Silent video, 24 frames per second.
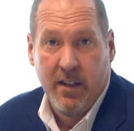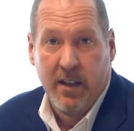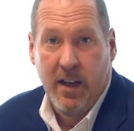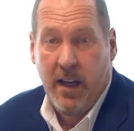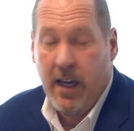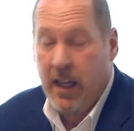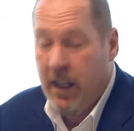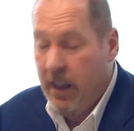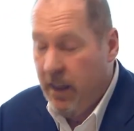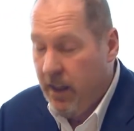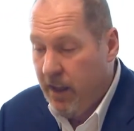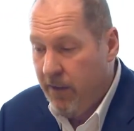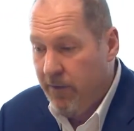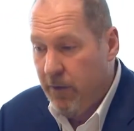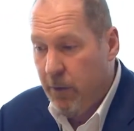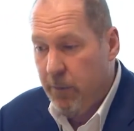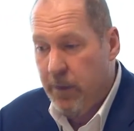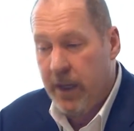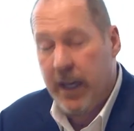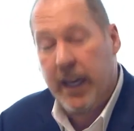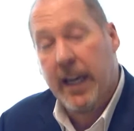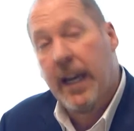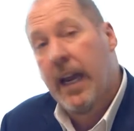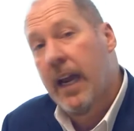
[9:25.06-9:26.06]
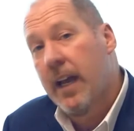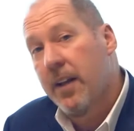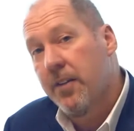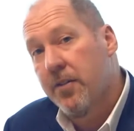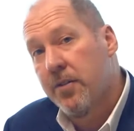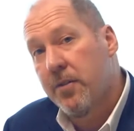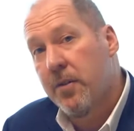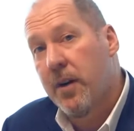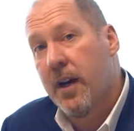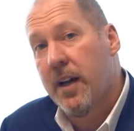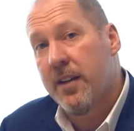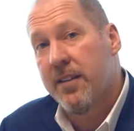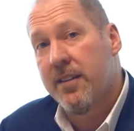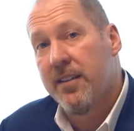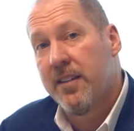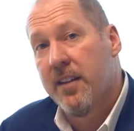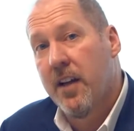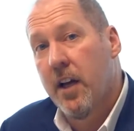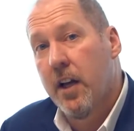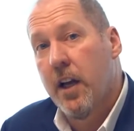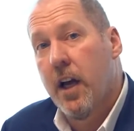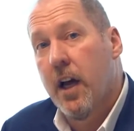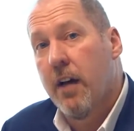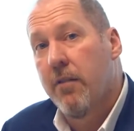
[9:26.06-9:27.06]
I love it. But I can't stress
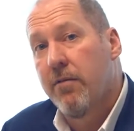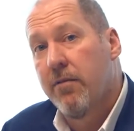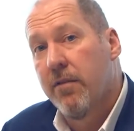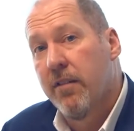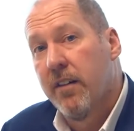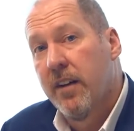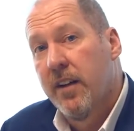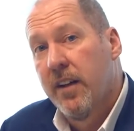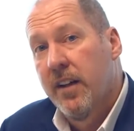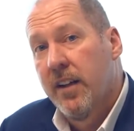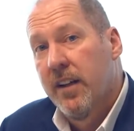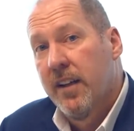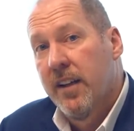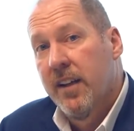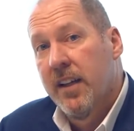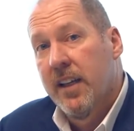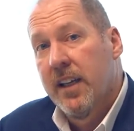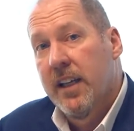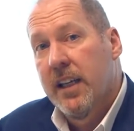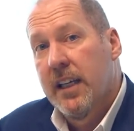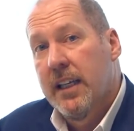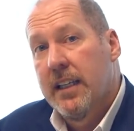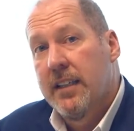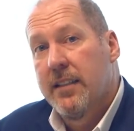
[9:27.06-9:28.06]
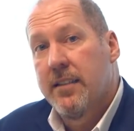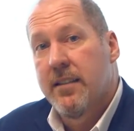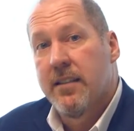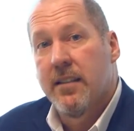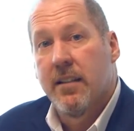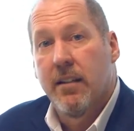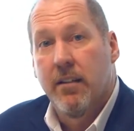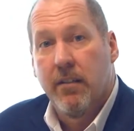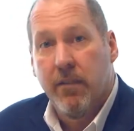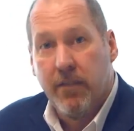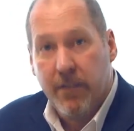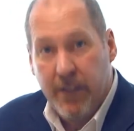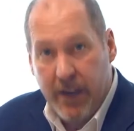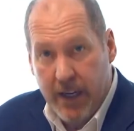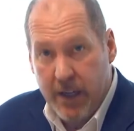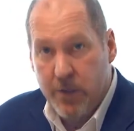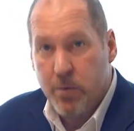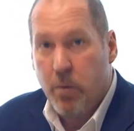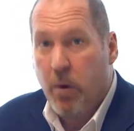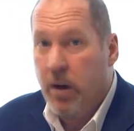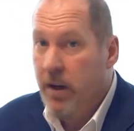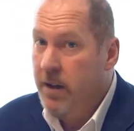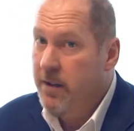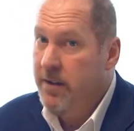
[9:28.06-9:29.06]
enough is phase
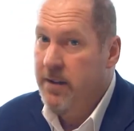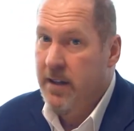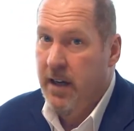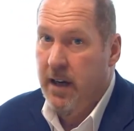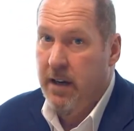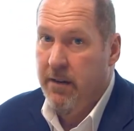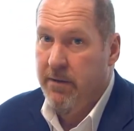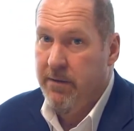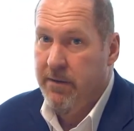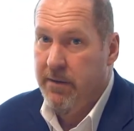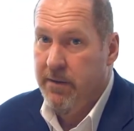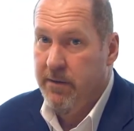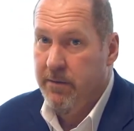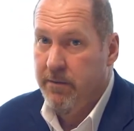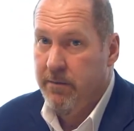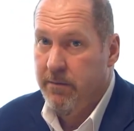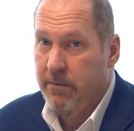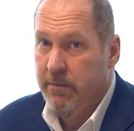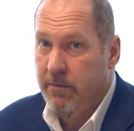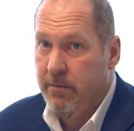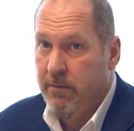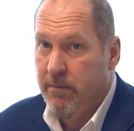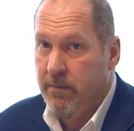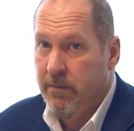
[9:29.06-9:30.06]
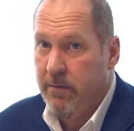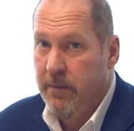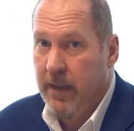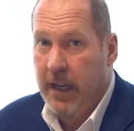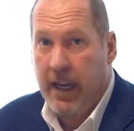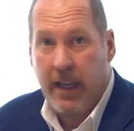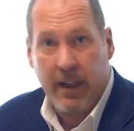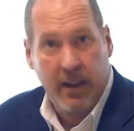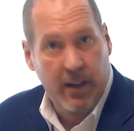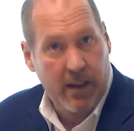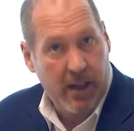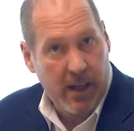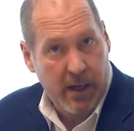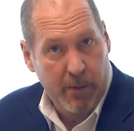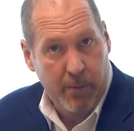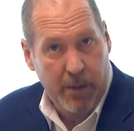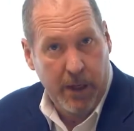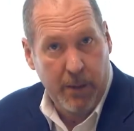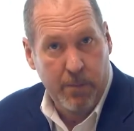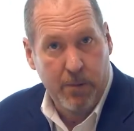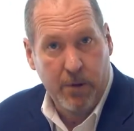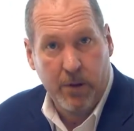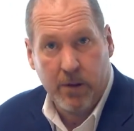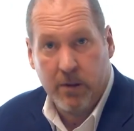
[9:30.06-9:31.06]
one is tough. And a lot of
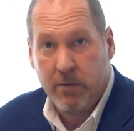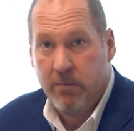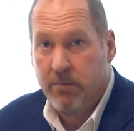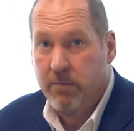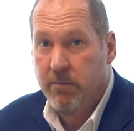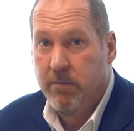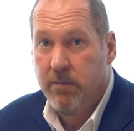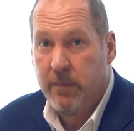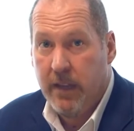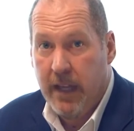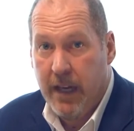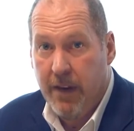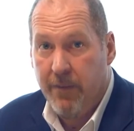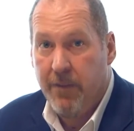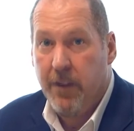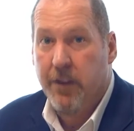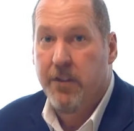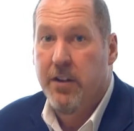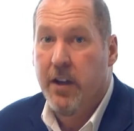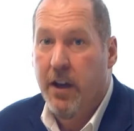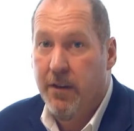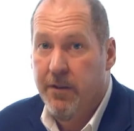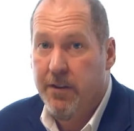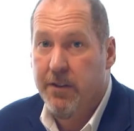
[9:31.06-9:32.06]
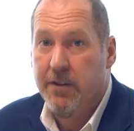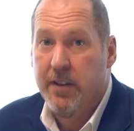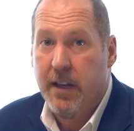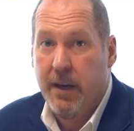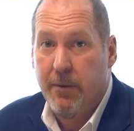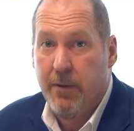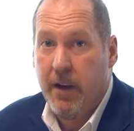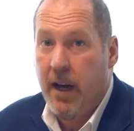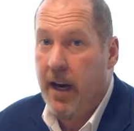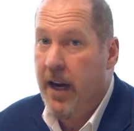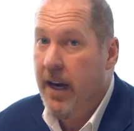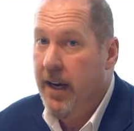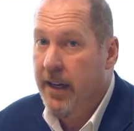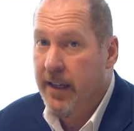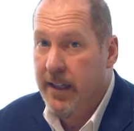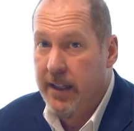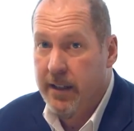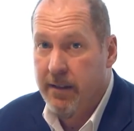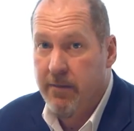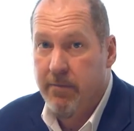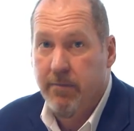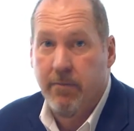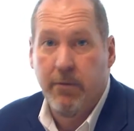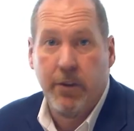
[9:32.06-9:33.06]
people have the toughest times. I
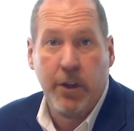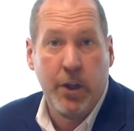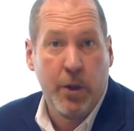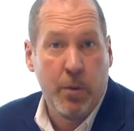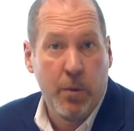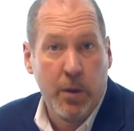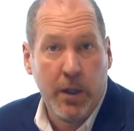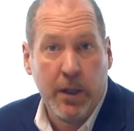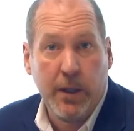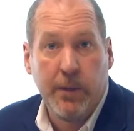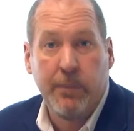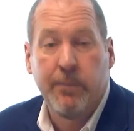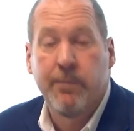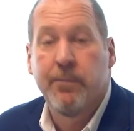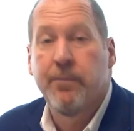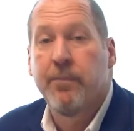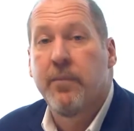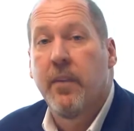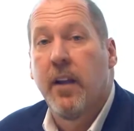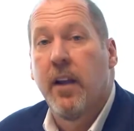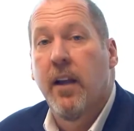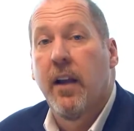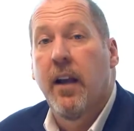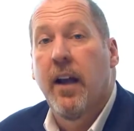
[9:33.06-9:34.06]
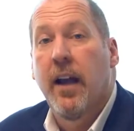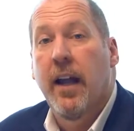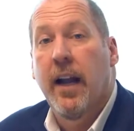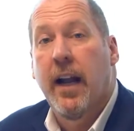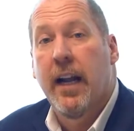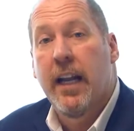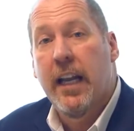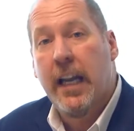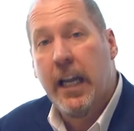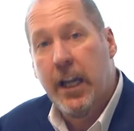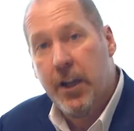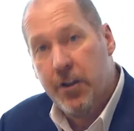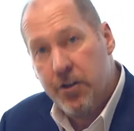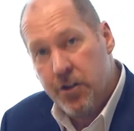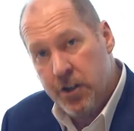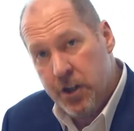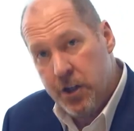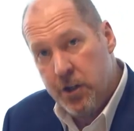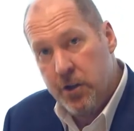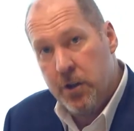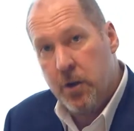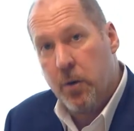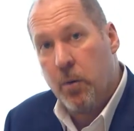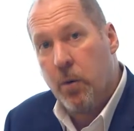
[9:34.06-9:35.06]
did. You will. And I need
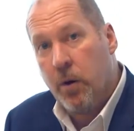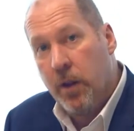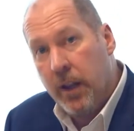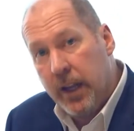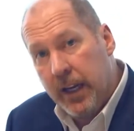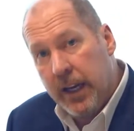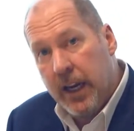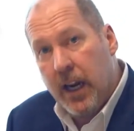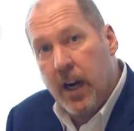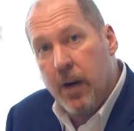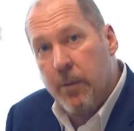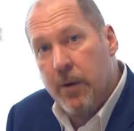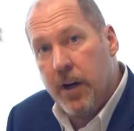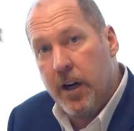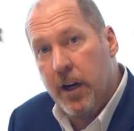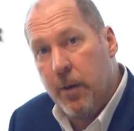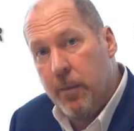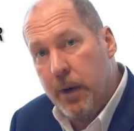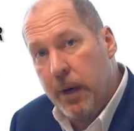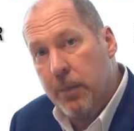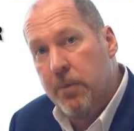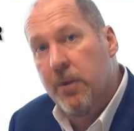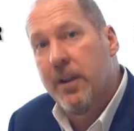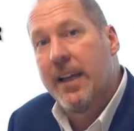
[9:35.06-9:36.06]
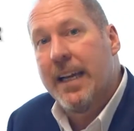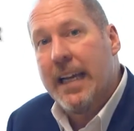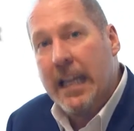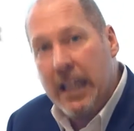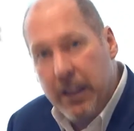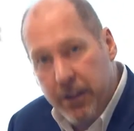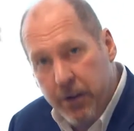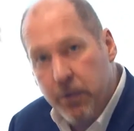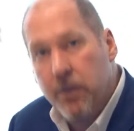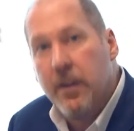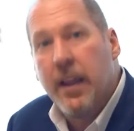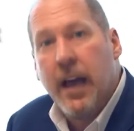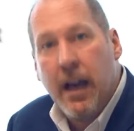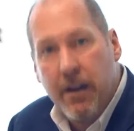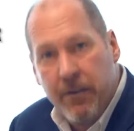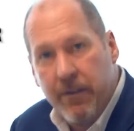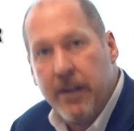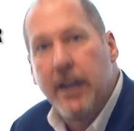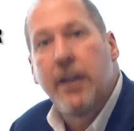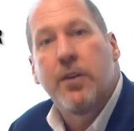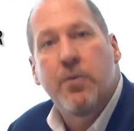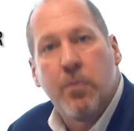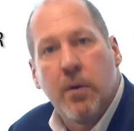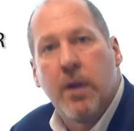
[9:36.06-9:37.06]
you to really care about your people to get through that
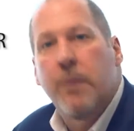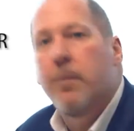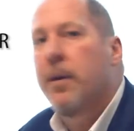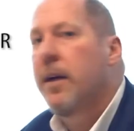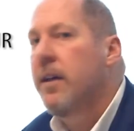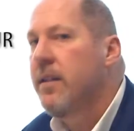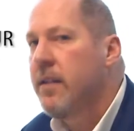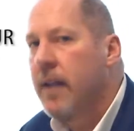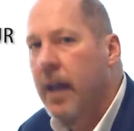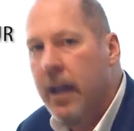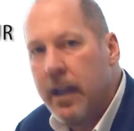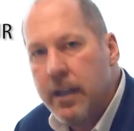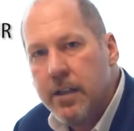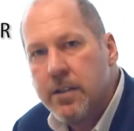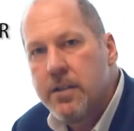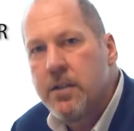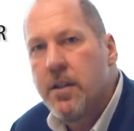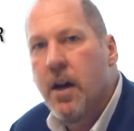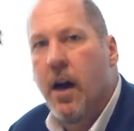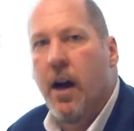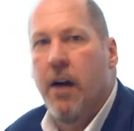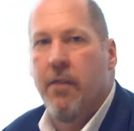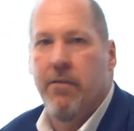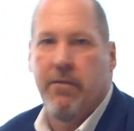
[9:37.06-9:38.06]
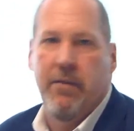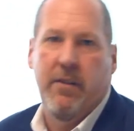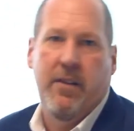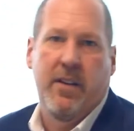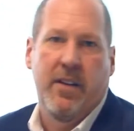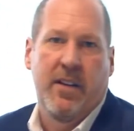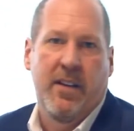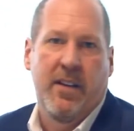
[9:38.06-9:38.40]
phase one because that is tough.